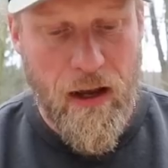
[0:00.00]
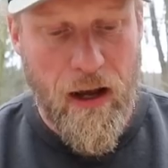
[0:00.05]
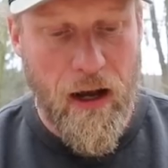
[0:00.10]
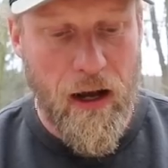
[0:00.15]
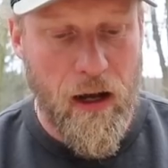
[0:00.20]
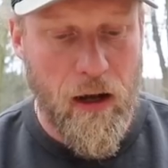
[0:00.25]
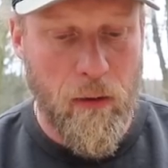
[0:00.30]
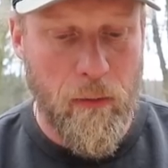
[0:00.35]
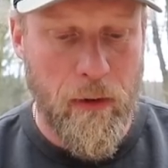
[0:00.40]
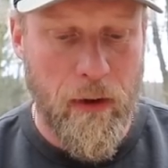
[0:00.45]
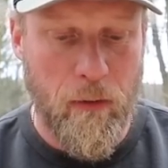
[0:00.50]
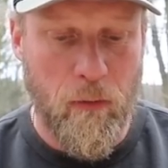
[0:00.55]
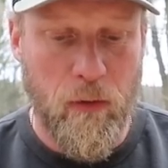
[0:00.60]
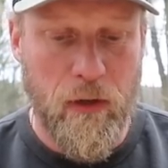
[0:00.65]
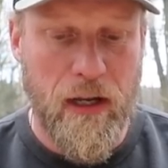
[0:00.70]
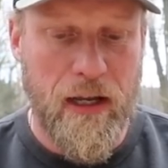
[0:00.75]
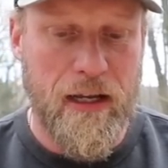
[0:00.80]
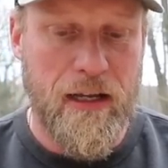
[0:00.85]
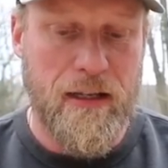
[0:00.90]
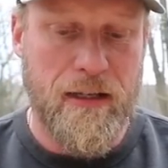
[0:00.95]
Um, and
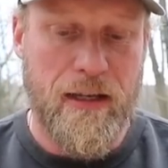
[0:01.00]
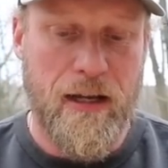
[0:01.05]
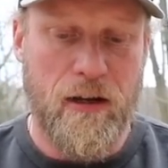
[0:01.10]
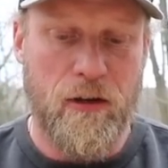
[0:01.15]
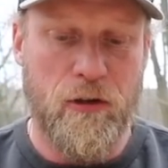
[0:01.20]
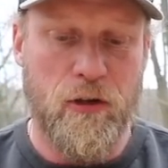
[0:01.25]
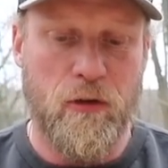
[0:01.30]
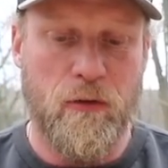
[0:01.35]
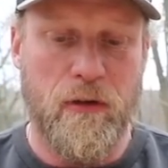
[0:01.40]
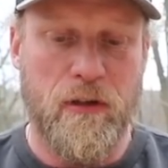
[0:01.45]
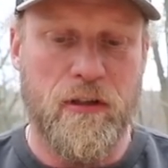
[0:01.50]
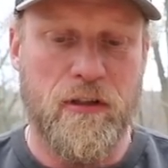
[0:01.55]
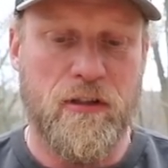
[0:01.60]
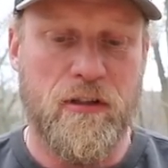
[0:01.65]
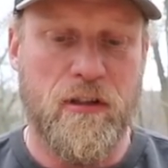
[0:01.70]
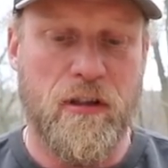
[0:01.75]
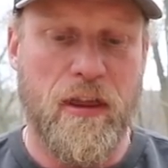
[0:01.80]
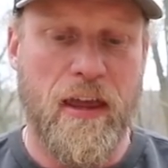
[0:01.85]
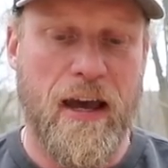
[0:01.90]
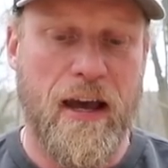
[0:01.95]
what I can tell you
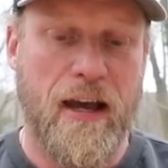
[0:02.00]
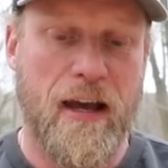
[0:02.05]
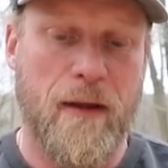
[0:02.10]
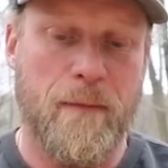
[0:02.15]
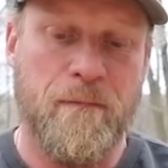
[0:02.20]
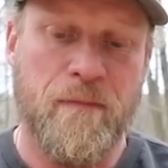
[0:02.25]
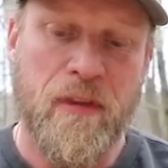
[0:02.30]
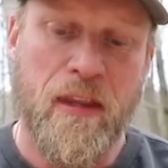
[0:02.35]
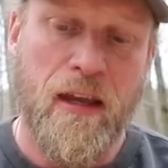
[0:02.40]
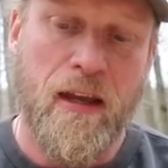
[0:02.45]
is that